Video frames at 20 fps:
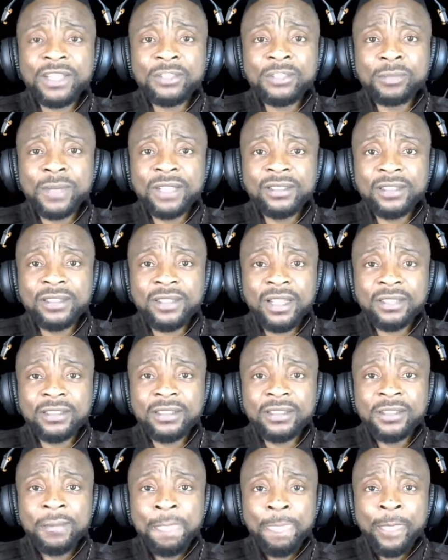
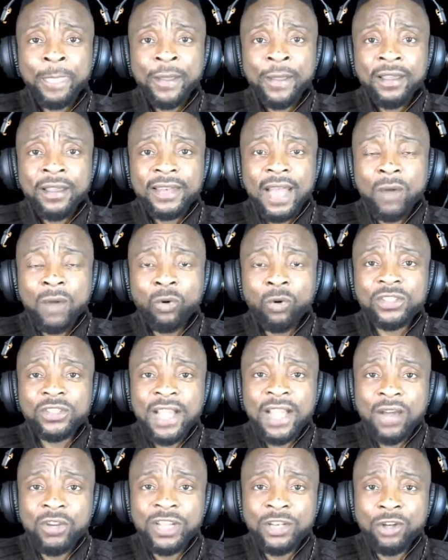president. That was
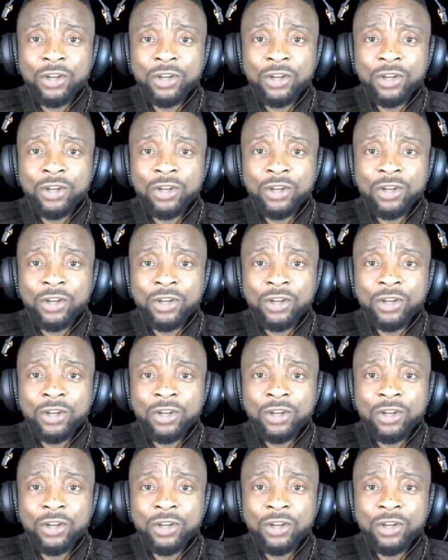how he